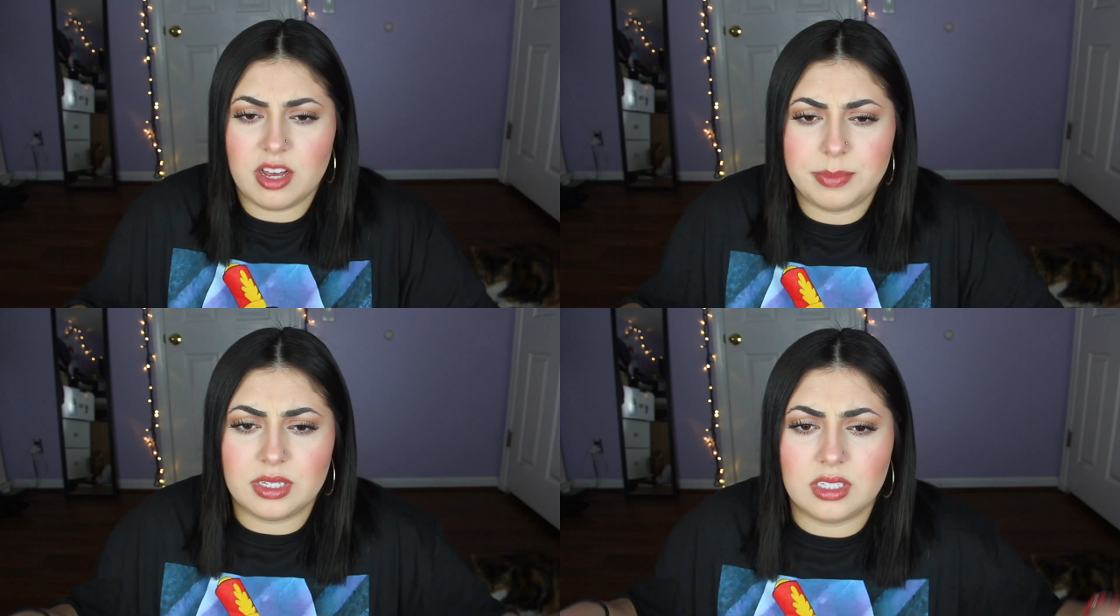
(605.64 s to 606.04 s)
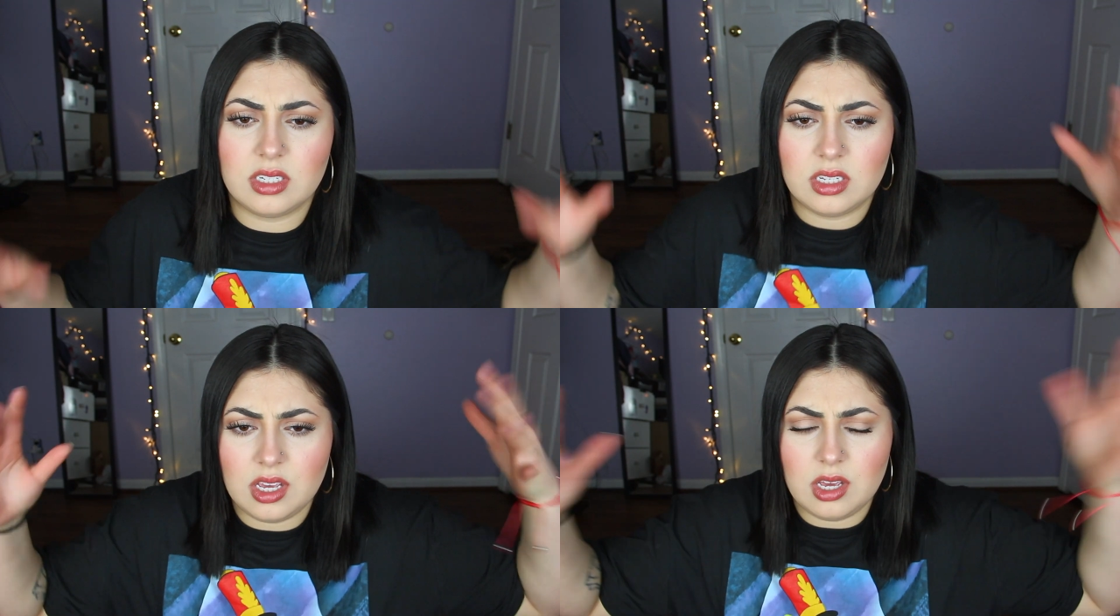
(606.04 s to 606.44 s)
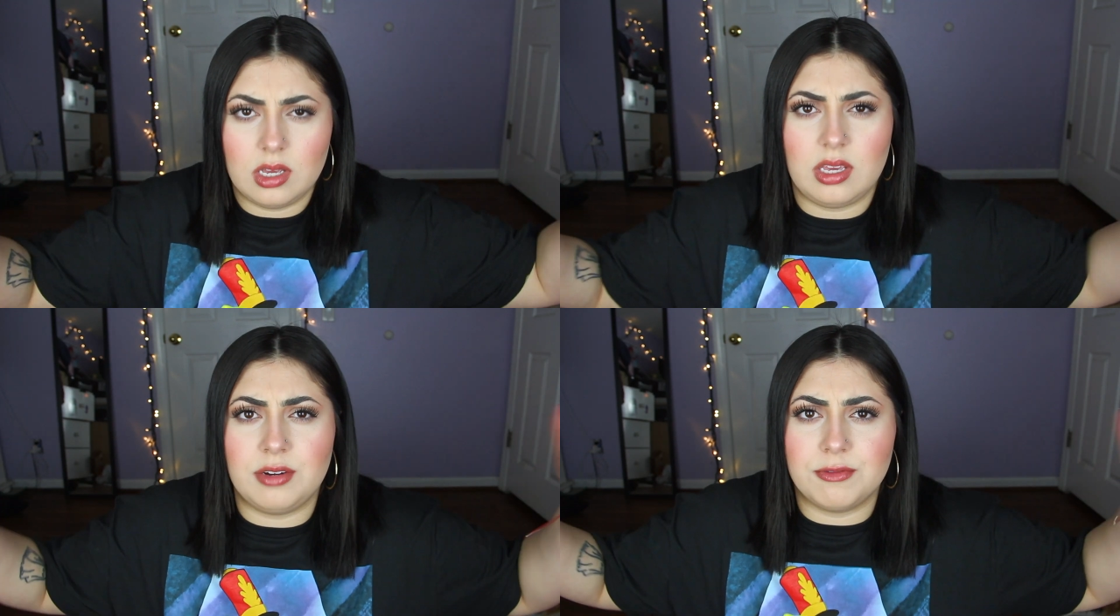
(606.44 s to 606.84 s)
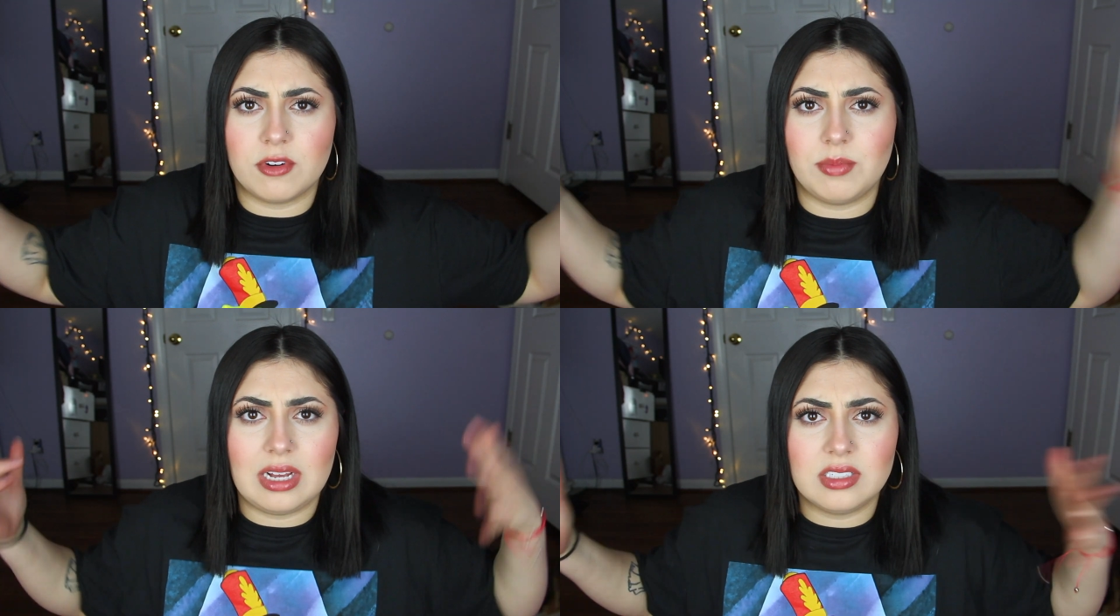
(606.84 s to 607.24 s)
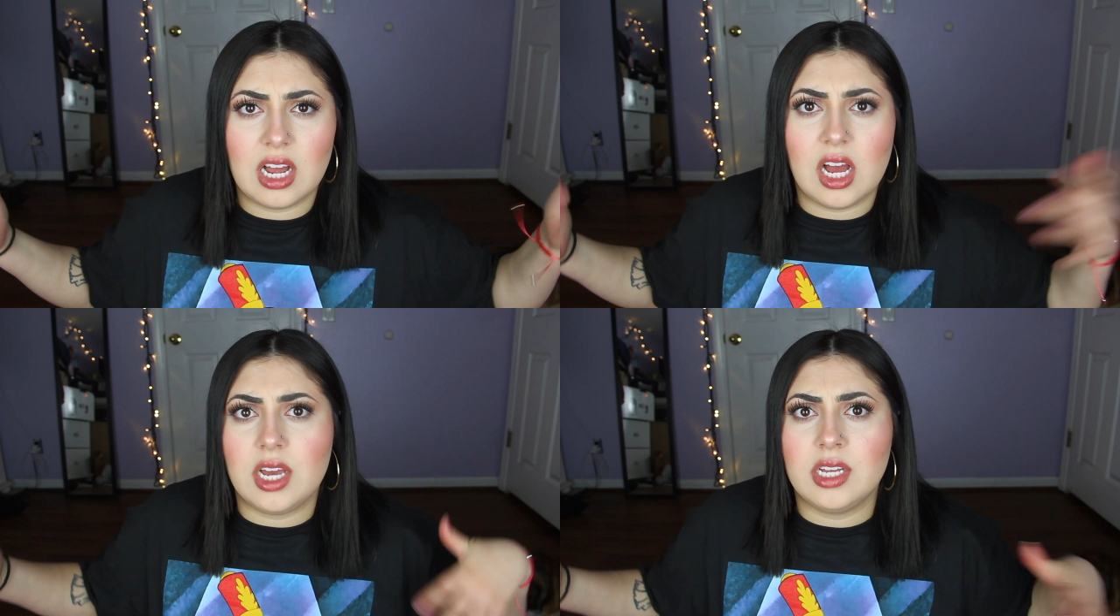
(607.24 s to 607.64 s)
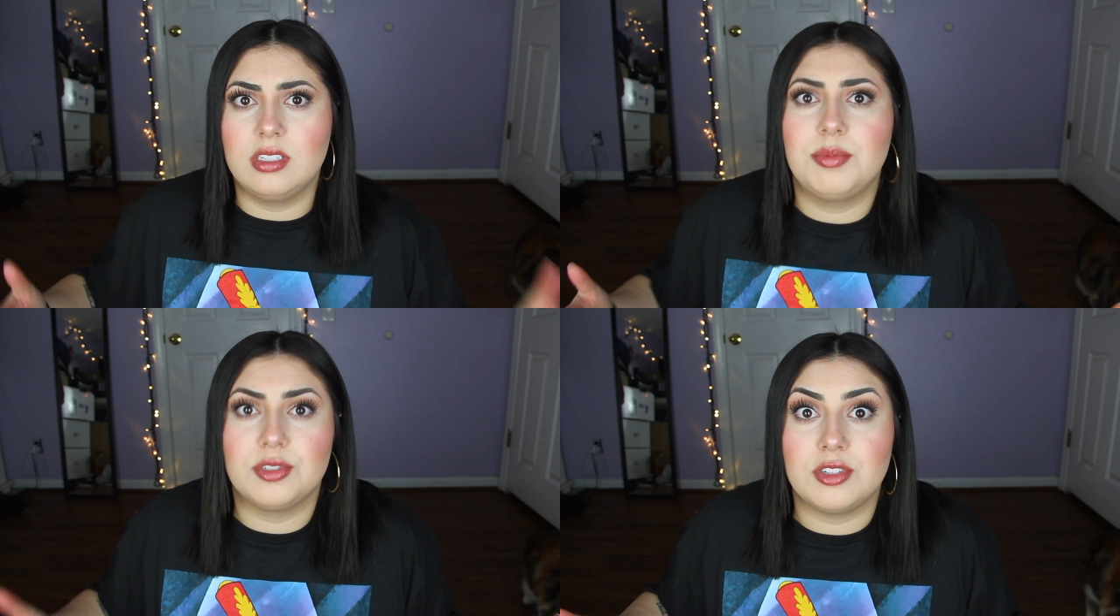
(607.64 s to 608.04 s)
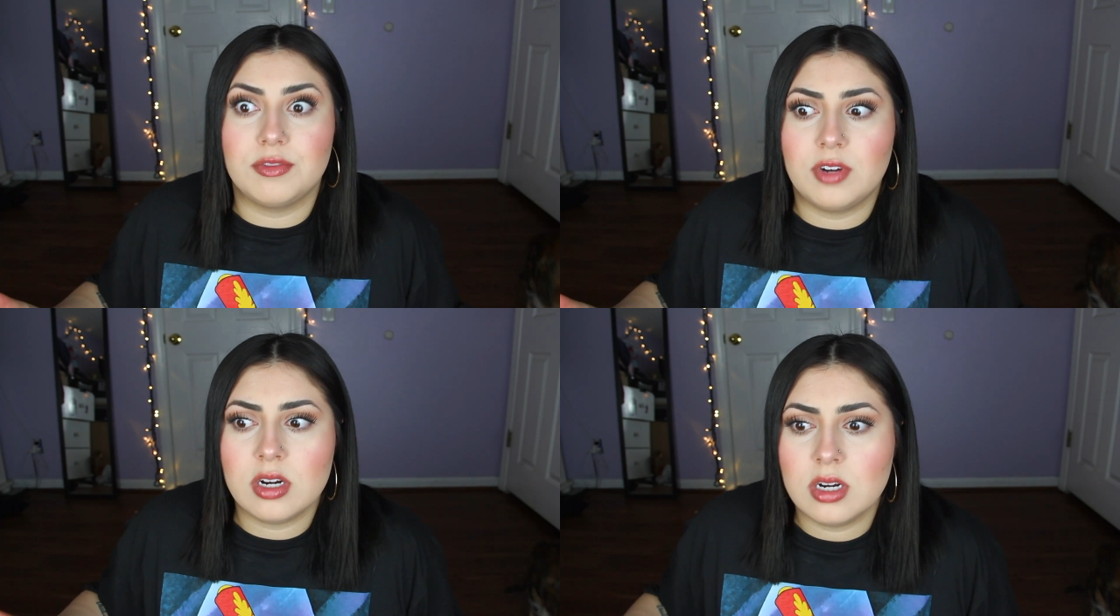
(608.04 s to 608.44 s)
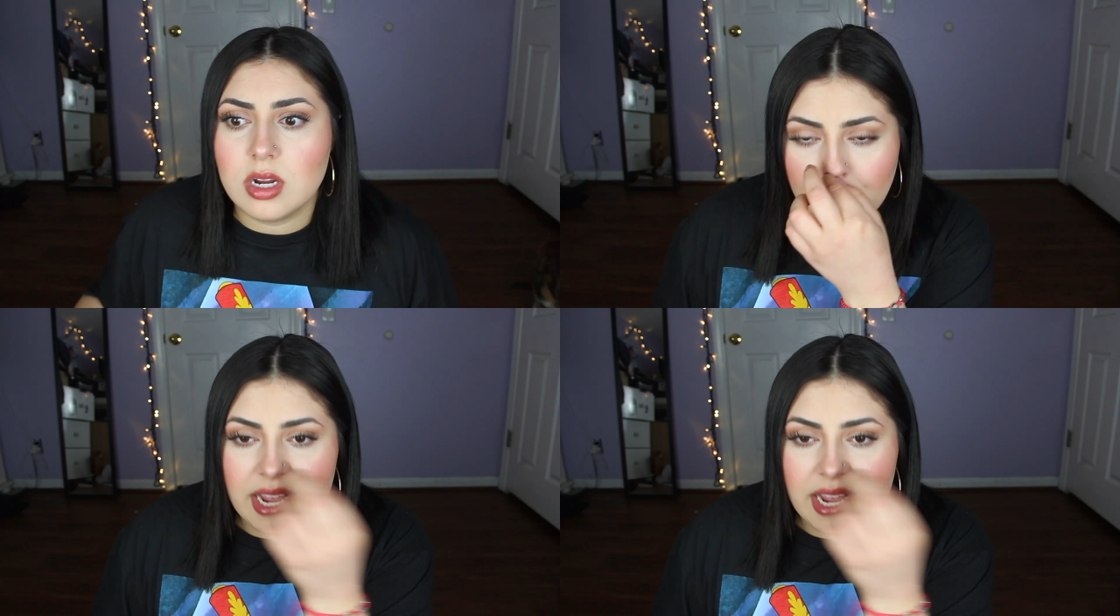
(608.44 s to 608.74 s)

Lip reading: up and in formaldehyde to preserve her.